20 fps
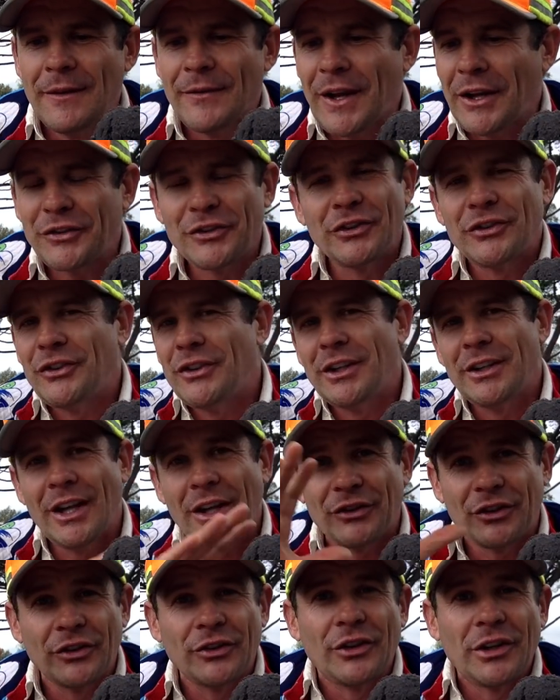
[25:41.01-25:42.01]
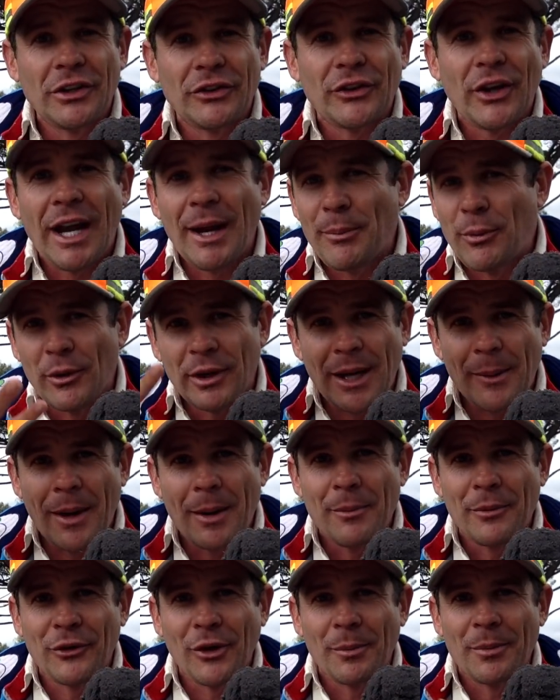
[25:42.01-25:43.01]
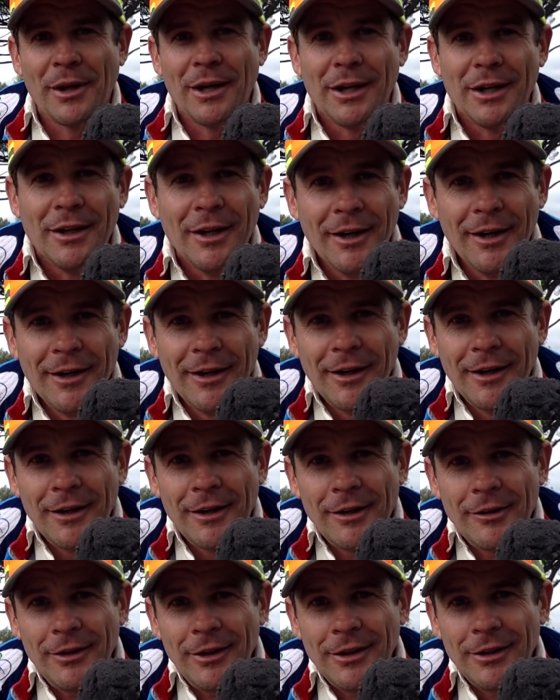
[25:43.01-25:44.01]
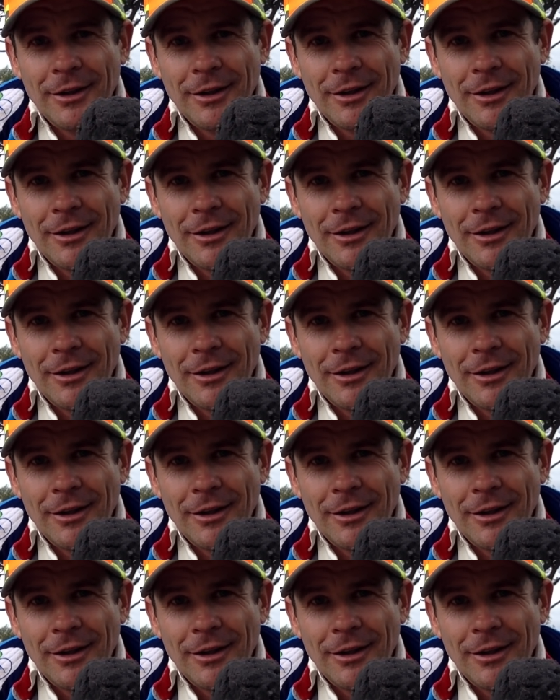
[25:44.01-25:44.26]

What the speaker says: That's just an example that came out of the top of my head. You know what I mean?